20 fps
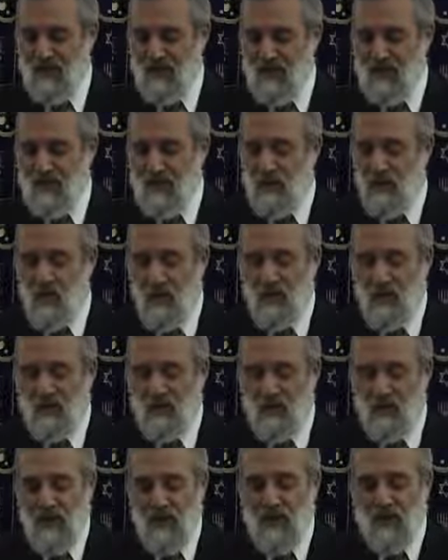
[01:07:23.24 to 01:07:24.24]
This
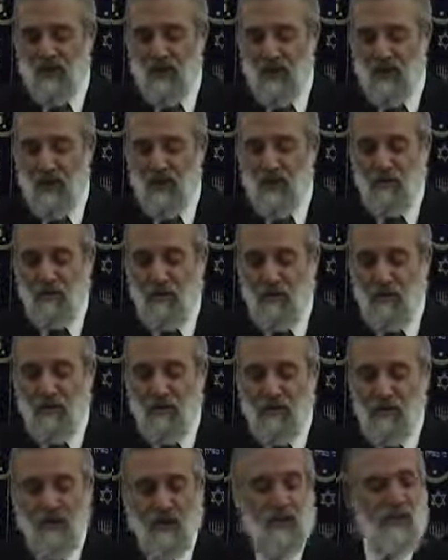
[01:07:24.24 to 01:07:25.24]
world needs all the
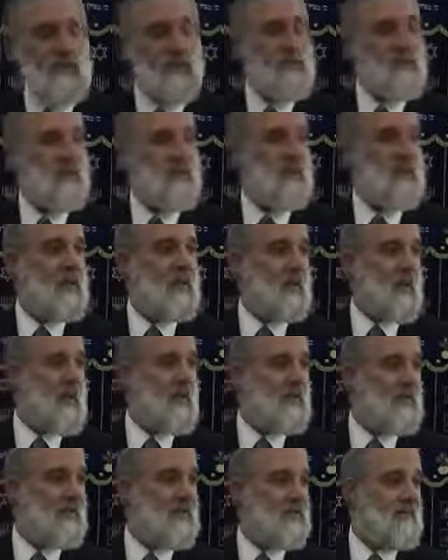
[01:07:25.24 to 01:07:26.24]
earth angels it can
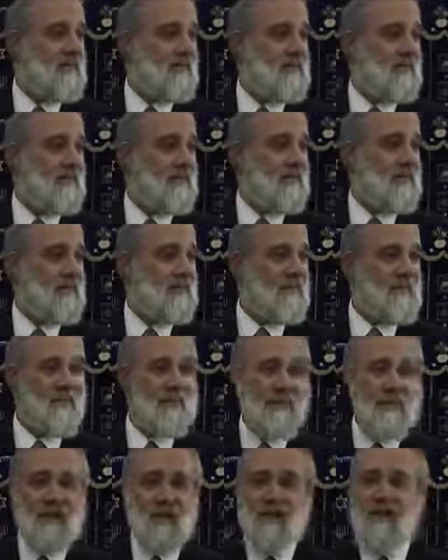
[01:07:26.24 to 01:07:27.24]
get.
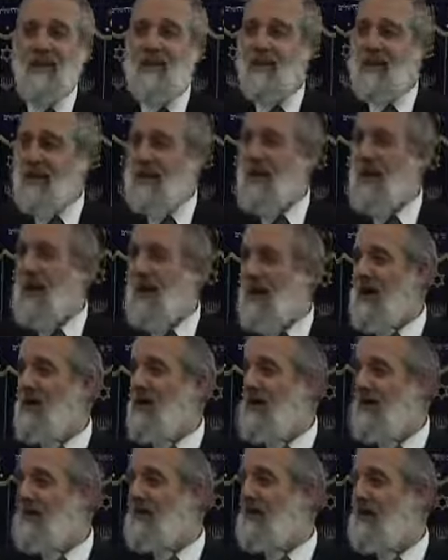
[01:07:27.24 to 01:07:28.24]
There
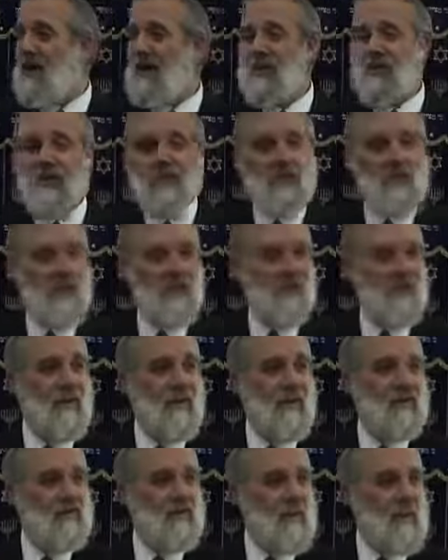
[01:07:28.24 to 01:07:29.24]
are earth angels out
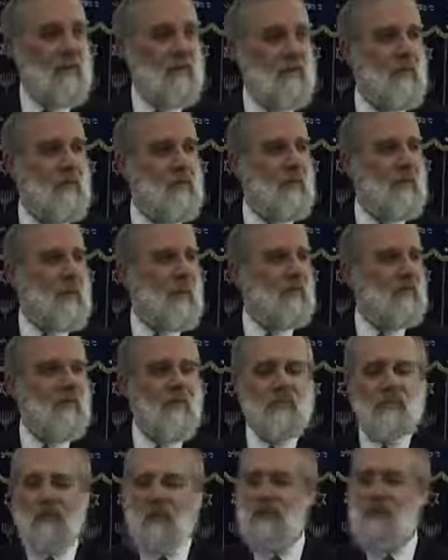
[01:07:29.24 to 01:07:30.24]
there, people,
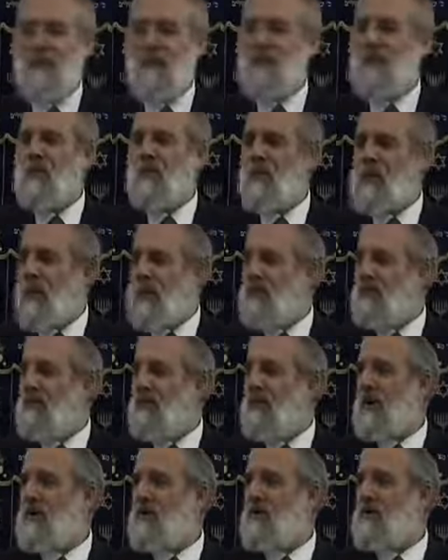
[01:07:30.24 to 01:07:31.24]
beautiful people who care
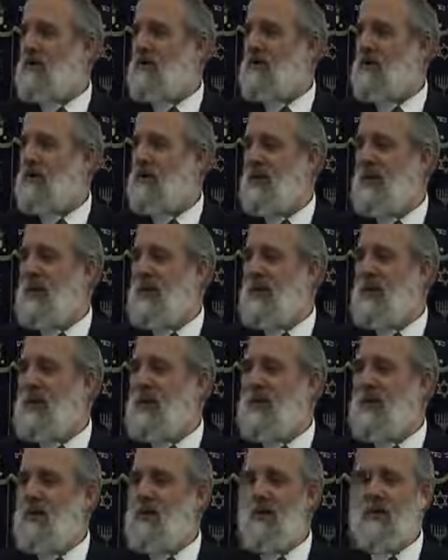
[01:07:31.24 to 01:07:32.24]
for others,
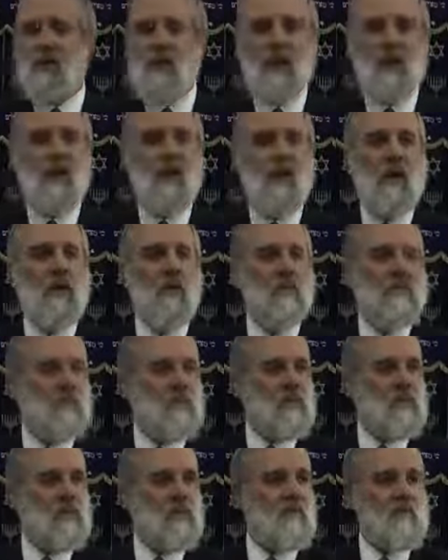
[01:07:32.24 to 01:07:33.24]
who take on
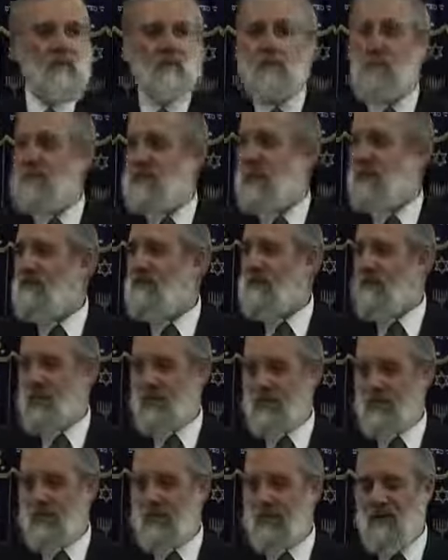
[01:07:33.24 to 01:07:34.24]
themselves their
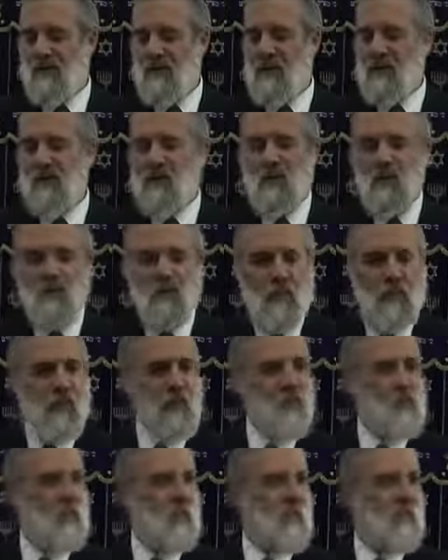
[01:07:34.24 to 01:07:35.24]
suffering,
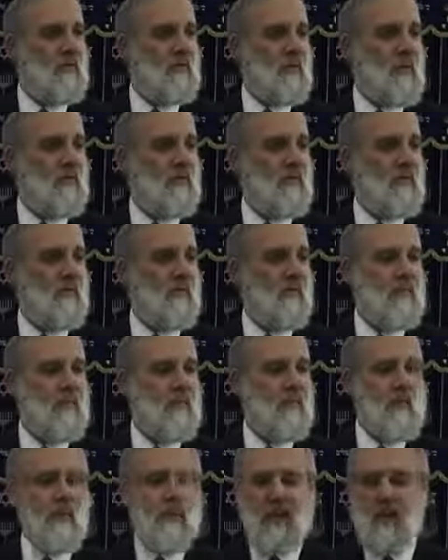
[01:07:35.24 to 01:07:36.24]
bear it with them,
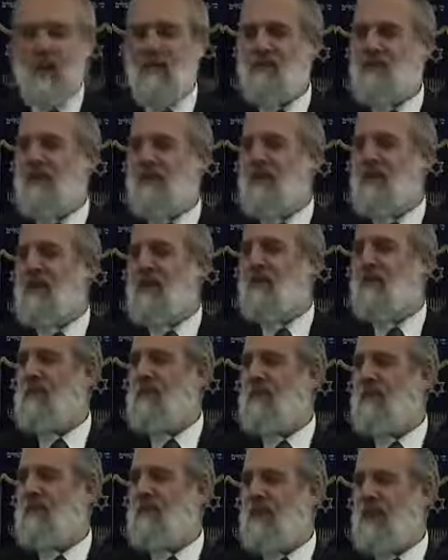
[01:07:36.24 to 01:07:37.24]
care for
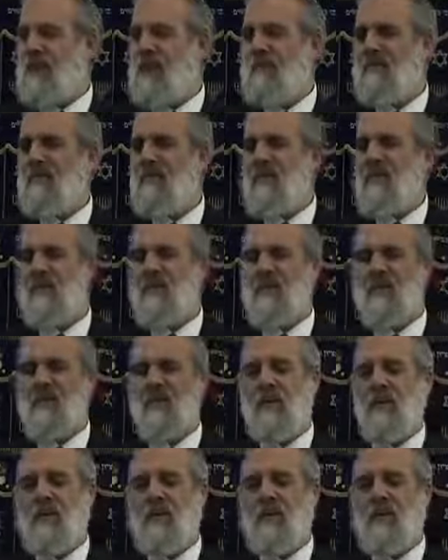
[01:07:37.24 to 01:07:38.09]
them, love them,